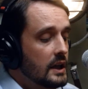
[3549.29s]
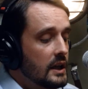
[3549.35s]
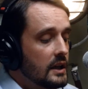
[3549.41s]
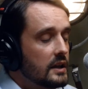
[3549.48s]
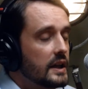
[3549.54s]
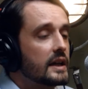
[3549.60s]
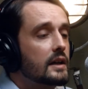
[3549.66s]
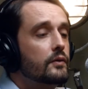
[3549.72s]

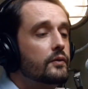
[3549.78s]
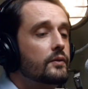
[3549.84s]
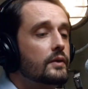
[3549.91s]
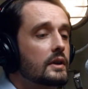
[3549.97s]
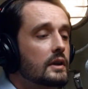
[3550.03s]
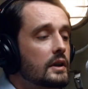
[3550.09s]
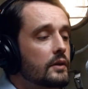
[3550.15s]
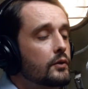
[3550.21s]
Like
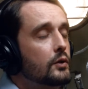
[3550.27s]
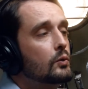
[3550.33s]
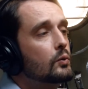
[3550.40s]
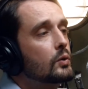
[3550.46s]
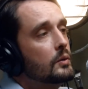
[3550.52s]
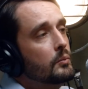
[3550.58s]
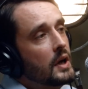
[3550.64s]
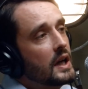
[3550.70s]
if you
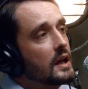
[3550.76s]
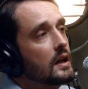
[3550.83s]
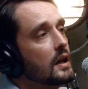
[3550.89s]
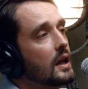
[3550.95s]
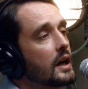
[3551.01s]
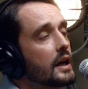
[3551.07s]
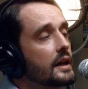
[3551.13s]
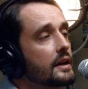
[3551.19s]
were my
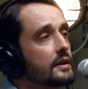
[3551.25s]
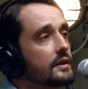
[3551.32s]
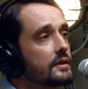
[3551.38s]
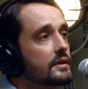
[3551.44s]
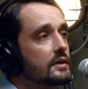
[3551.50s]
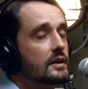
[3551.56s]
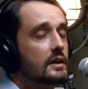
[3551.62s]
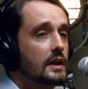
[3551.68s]

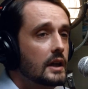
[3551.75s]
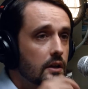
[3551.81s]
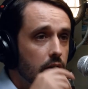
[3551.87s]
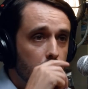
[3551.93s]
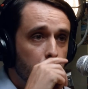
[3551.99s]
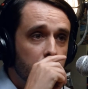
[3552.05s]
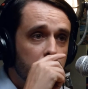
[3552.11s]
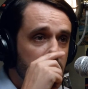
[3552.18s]
client and
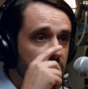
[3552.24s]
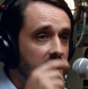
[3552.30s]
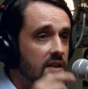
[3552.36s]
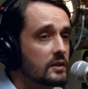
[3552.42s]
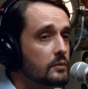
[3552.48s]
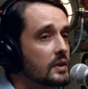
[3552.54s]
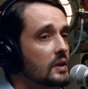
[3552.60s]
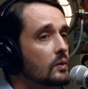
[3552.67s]
you were saying
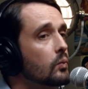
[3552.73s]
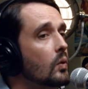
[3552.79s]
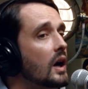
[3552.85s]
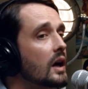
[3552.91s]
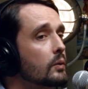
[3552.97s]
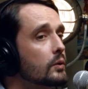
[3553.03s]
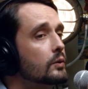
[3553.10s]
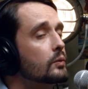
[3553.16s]
to me,
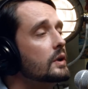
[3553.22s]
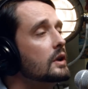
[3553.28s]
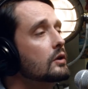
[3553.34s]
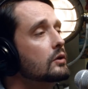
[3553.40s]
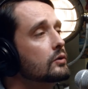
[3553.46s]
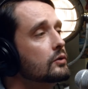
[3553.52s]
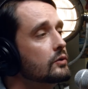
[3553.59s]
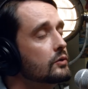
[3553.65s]
why would we
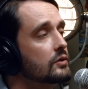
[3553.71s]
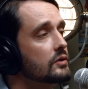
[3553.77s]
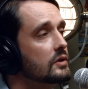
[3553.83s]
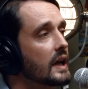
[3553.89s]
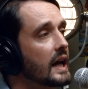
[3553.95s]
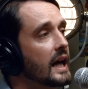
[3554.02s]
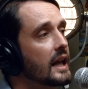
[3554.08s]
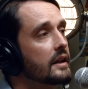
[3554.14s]
use
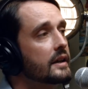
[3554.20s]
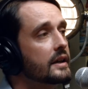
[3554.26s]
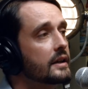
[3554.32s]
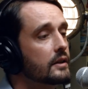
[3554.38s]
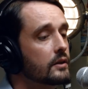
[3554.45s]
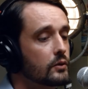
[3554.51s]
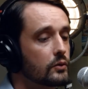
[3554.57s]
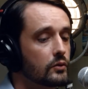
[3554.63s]

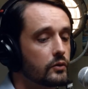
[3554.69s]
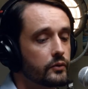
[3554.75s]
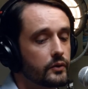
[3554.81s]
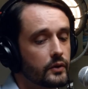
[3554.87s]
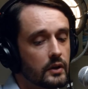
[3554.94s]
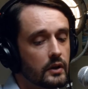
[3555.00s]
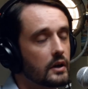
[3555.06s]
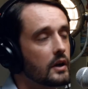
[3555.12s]
Alan
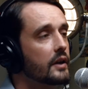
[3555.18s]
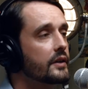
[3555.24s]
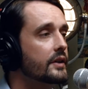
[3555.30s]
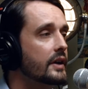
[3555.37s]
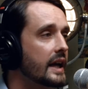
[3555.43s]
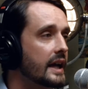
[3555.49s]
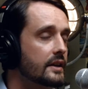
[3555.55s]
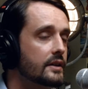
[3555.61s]
over other
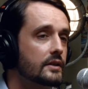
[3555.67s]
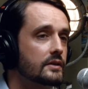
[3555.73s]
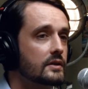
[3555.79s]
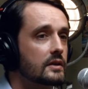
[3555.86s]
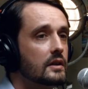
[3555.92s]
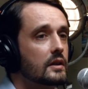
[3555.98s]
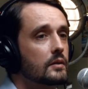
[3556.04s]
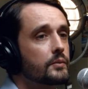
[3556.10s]

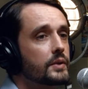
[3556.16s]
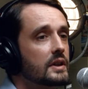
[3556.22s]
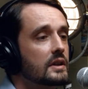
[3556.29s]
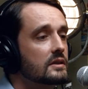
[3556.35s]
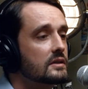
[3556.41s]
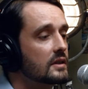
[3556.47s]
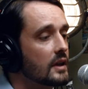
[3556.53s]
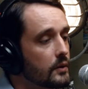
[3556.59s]
headhunting
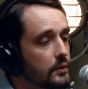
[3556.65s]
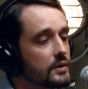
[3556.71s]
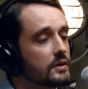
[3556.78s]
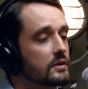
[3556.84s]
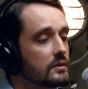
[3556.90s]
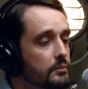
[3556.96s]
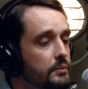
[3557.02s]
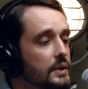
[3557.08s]
companies? I would
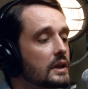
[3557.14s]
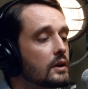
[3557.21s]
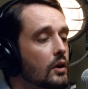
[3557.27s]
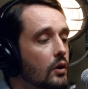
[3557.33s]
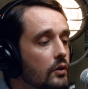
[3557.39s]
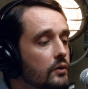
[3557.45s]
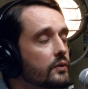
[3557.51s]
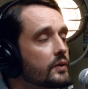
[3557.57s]
be
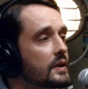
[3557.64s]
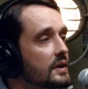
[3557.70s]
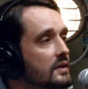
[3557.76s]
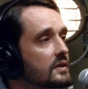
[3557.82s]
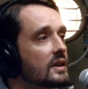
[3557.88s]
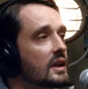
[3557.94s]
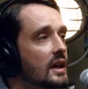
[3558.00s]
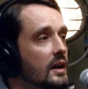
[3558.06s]
confident
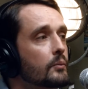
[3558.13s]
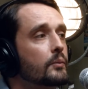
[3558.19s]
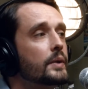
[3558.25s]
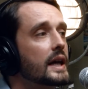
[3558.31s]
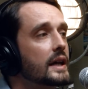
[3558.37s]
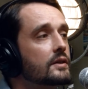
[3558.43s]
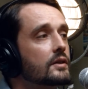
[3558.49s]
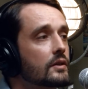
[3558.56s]
saying I'm
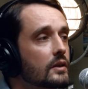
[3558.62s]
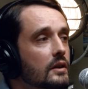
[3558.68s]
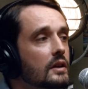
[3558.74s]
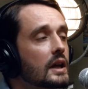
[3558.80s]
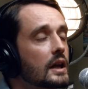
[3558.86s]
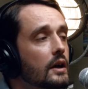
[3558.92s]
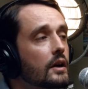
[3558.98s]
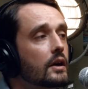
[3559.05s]
better than
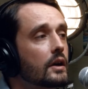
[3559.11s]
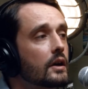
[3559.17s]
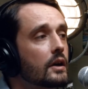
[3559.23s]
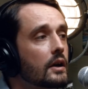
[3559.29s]
they are.